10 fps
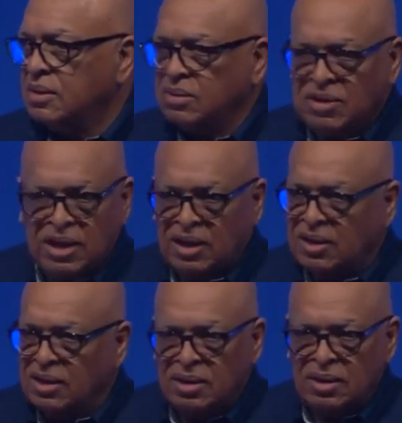I said, man,
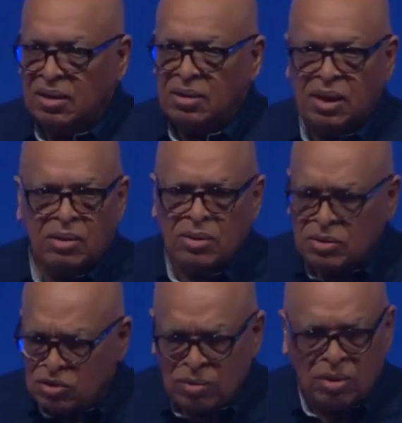I, you know, I don't know
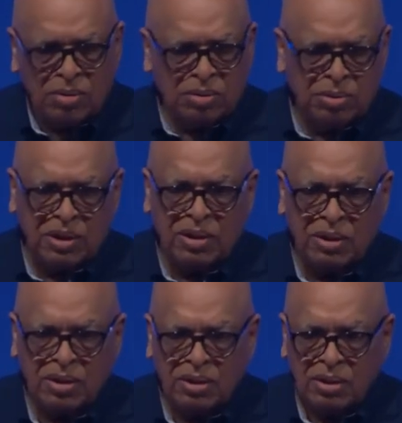what's wrong with me.
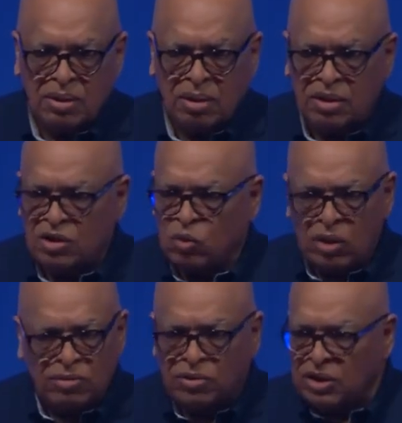All these
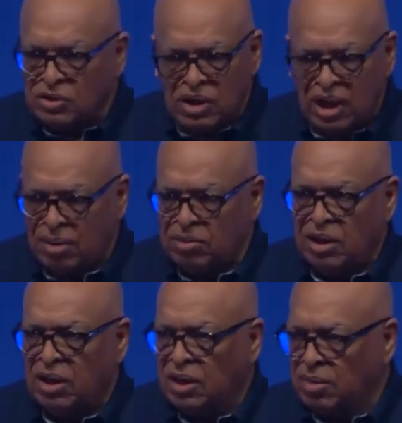wonderful things are
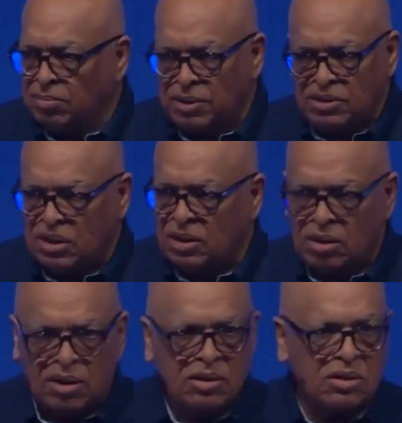happening and I'm busy and
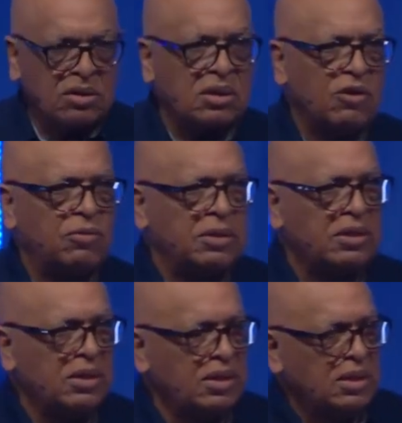all of this stuff.
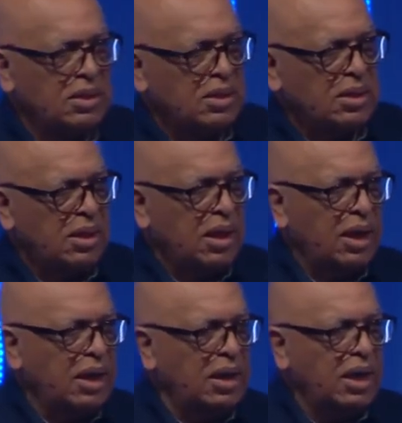
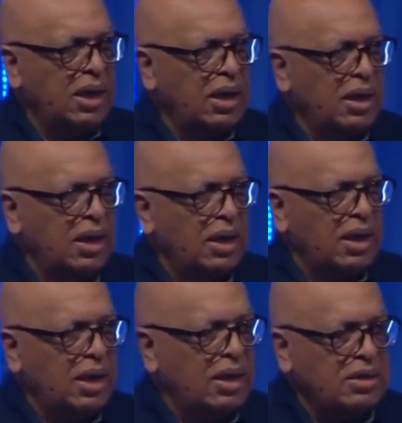And he,
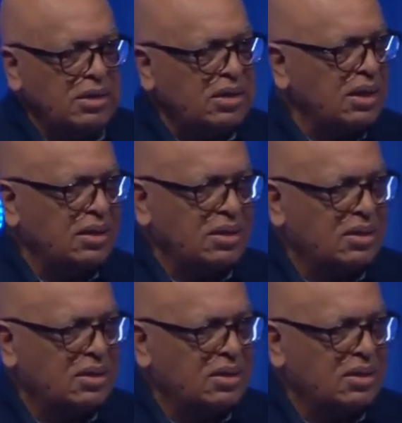he just said